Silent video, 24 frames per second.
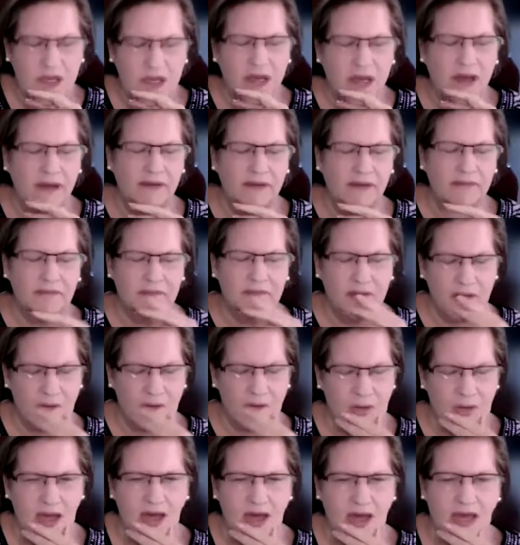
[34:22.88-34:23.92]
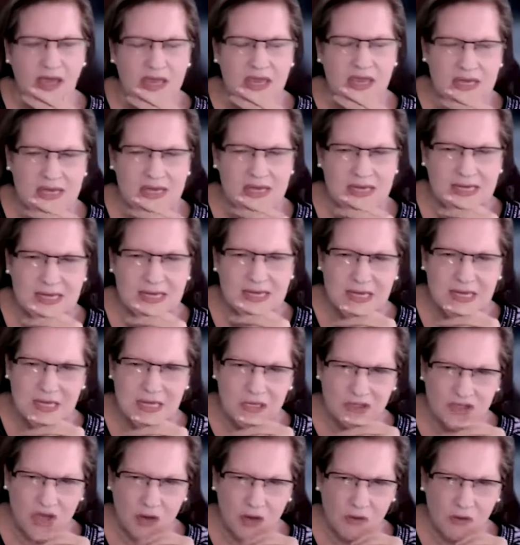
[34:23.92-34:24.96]
Okay, okay.
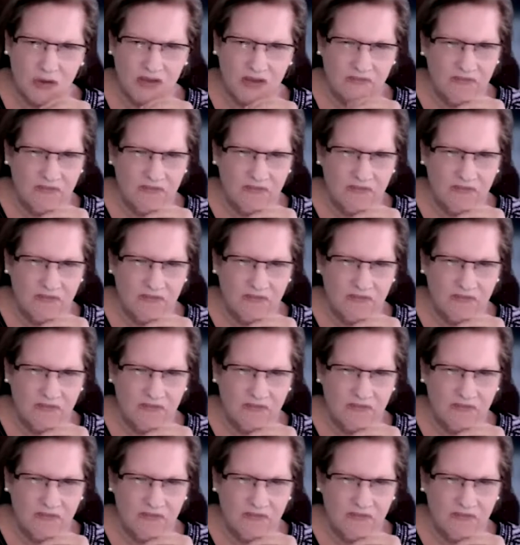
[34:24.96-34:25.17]
So, so if,